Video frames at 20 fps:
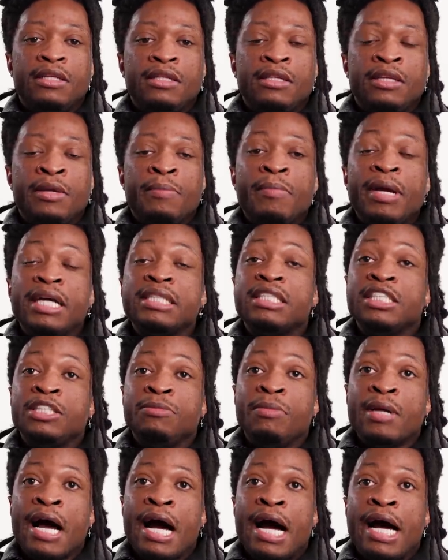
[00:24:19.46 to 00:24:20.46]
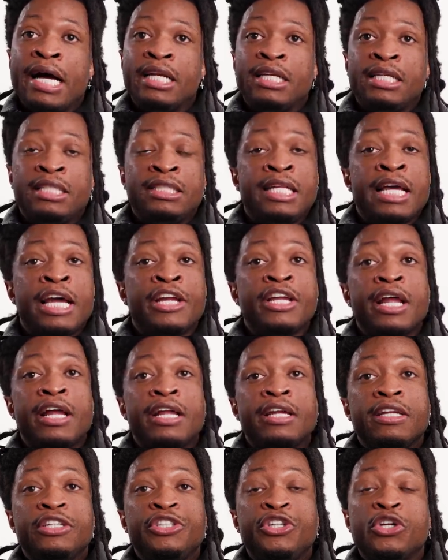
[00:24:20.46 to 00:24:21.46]
the message behind it is
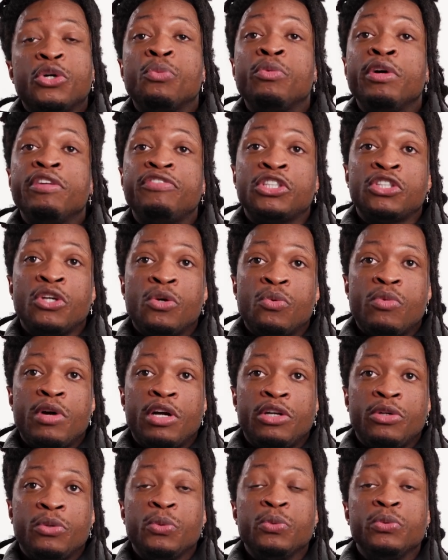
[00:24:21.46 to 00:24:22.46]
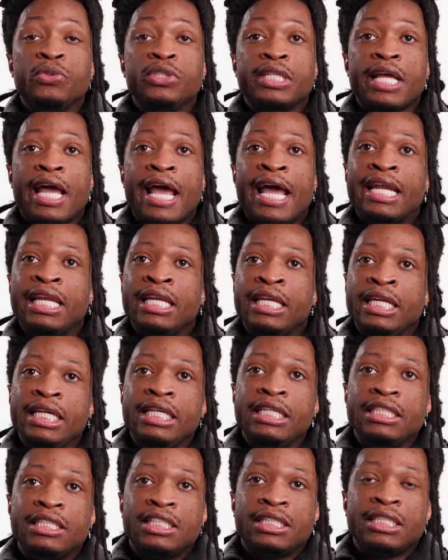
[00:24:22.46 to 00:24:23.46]
that you're with someone who's at
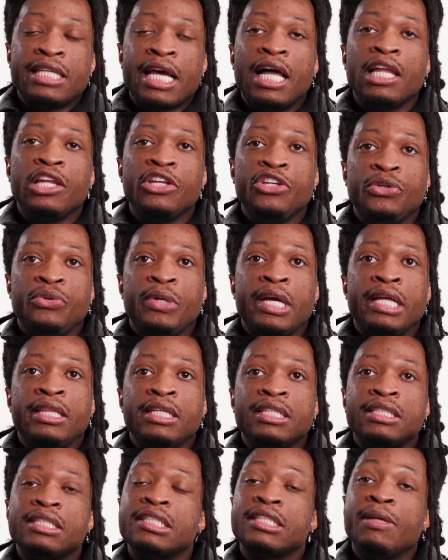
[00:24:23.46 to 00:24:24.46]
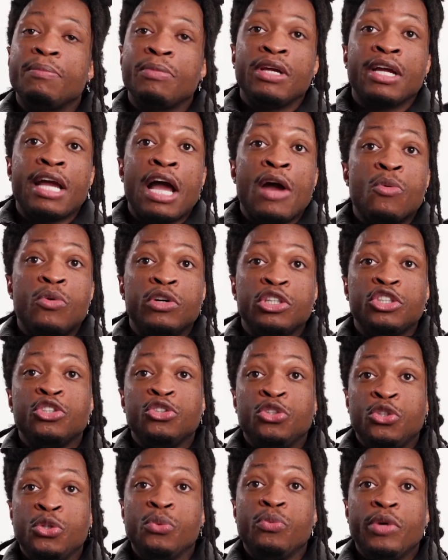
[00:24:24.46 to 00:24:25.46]
least telling you that this is something I want to
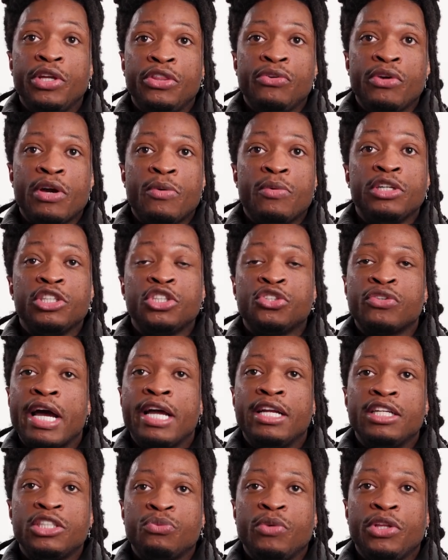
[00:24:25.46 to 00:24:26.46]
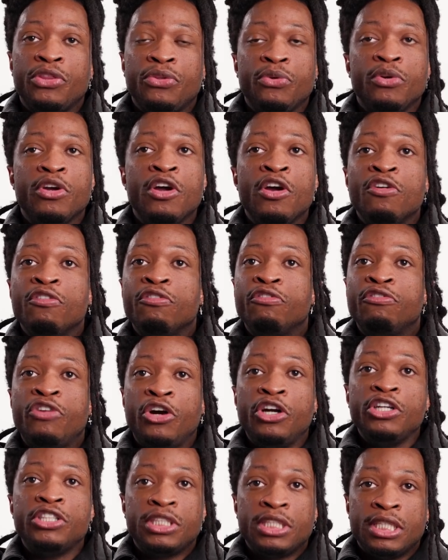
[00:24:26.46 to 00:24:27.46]
do with you. I want to try this with you.
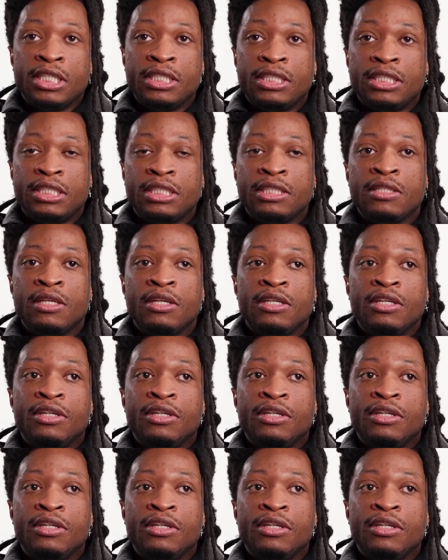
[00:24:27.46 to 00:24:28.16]
Versus